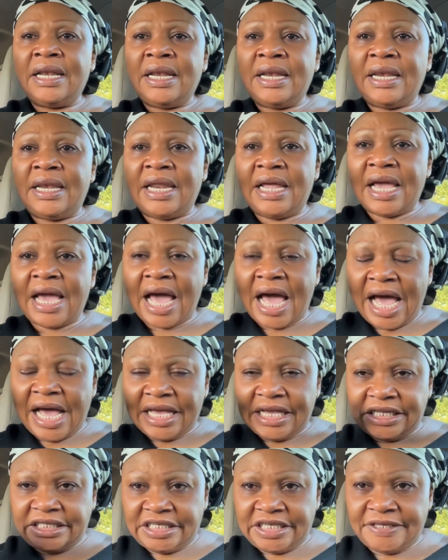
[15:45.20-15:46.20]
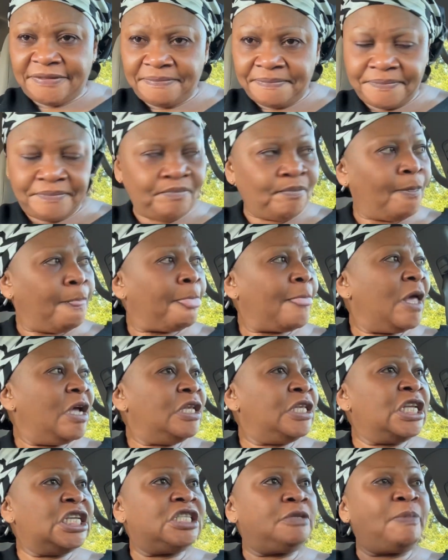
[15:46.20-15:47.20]
they are eating,
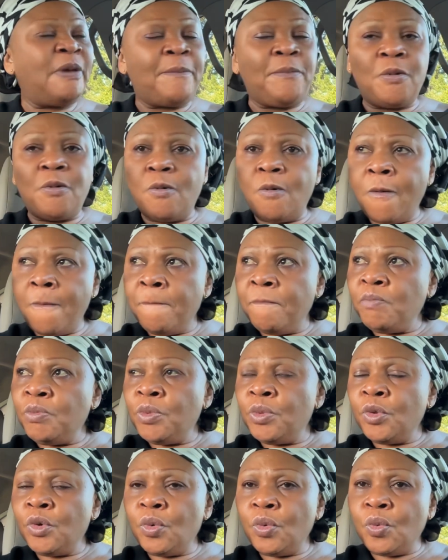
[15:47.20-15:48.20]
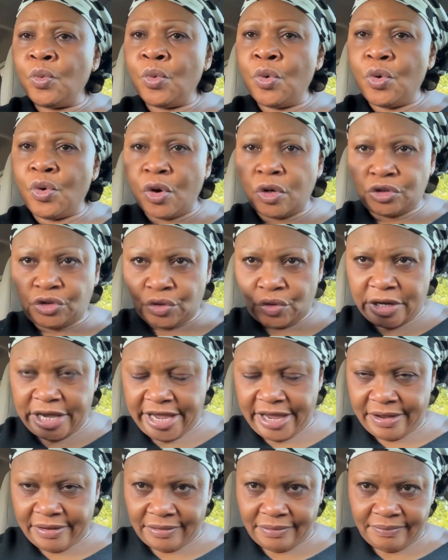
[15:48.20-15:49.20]
these people will go to
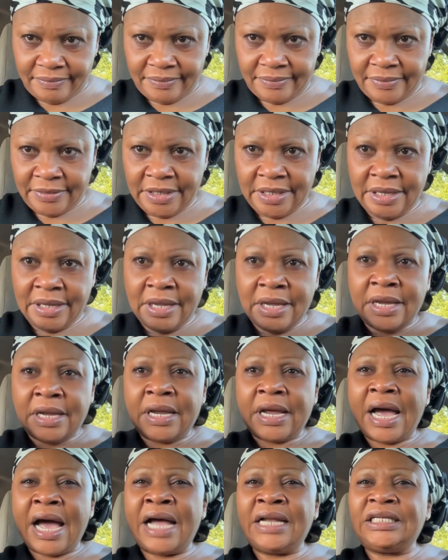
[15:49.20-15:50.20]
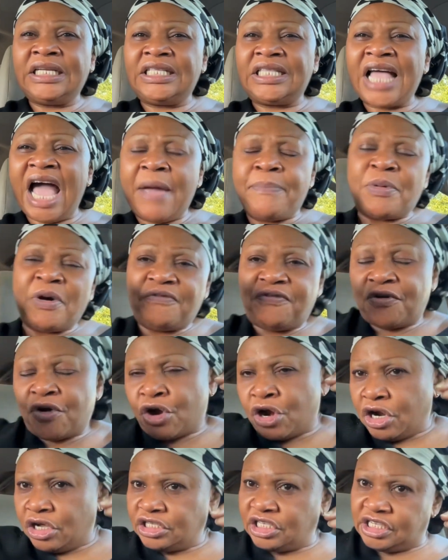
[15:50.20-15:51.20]
hell. And the type of
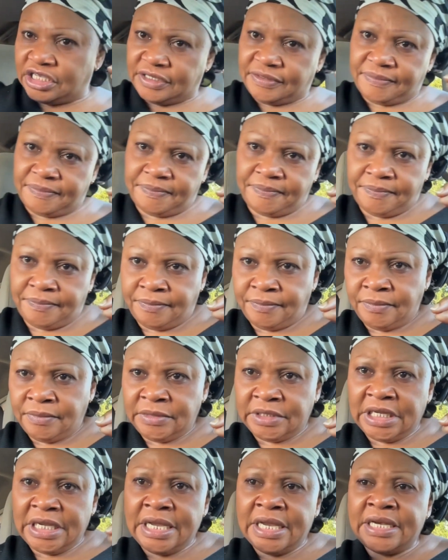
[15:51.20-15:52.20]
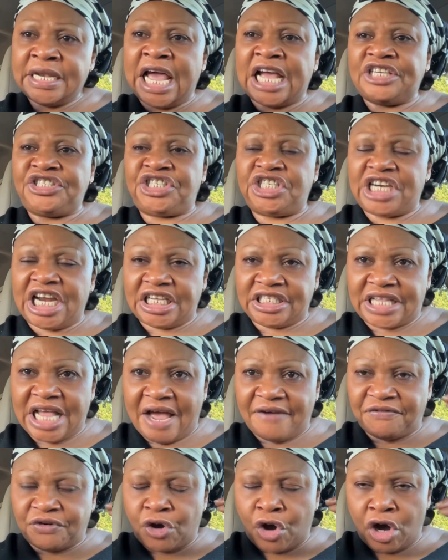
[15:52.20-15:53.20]
cursing Nigerians
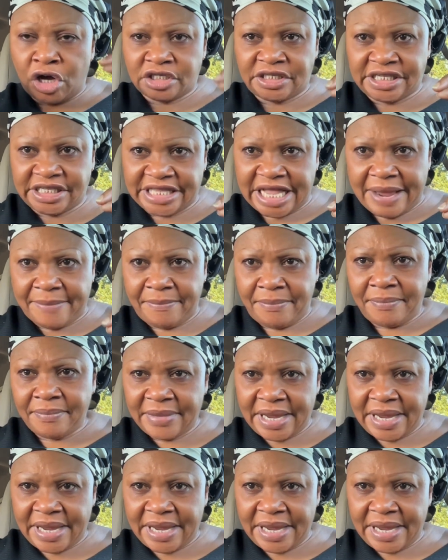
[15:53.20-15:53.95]
have cursed them,